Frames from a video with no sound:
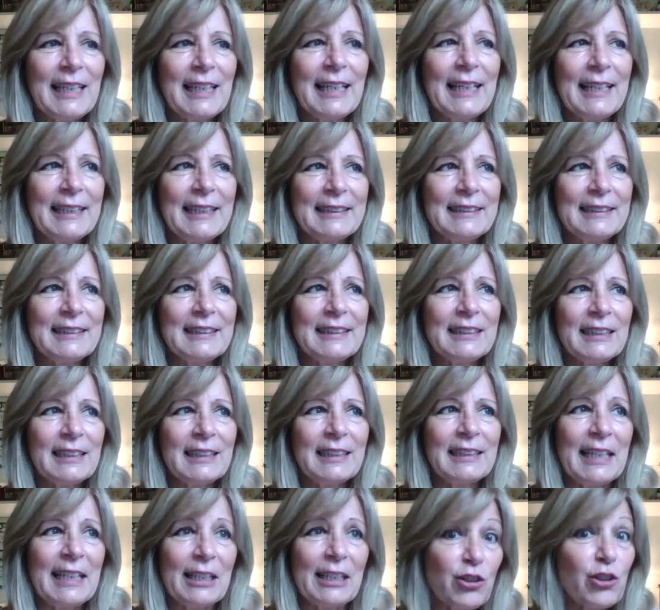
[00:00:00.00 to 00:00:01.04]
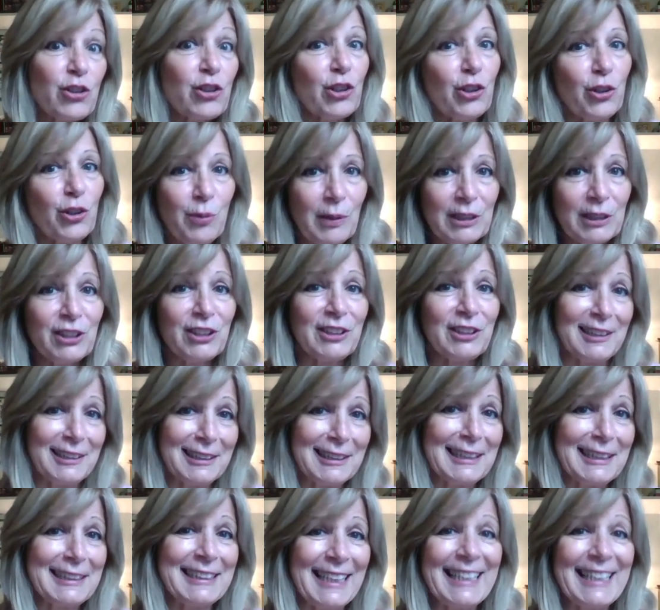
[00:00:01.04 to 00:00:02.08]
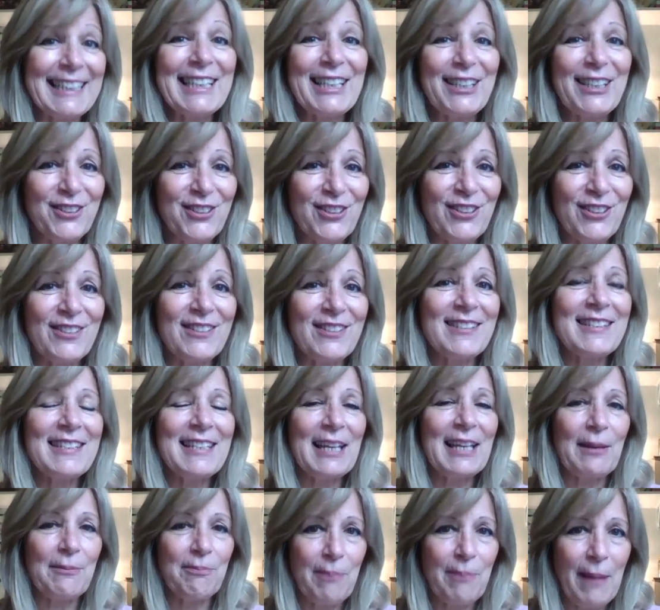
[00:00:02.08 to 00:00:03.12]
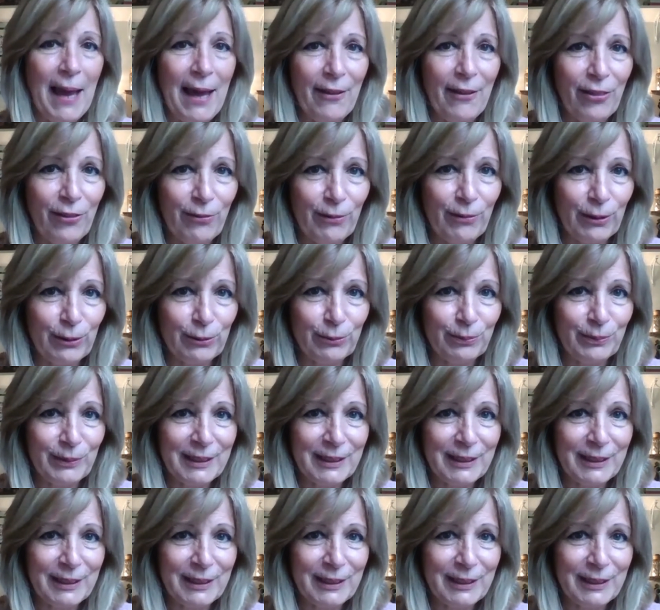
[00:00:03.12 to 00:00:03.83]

And in answer to your question, as I said, kitchens and bathrooms.